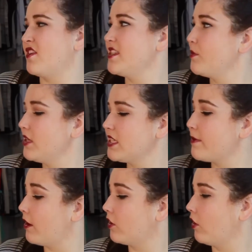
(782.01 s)
This one is
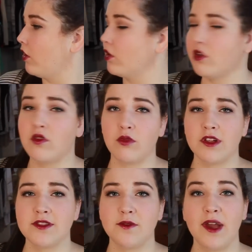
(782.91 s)
about a girl who
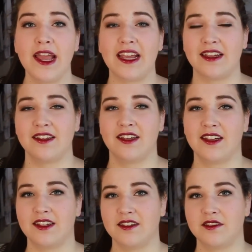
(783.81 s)
runs away
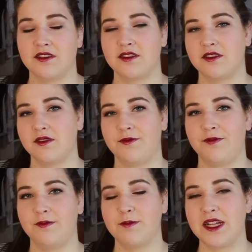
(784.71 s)
and
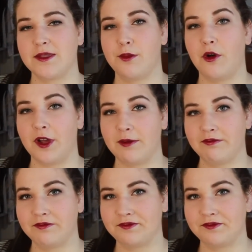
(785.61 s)
meets a boy.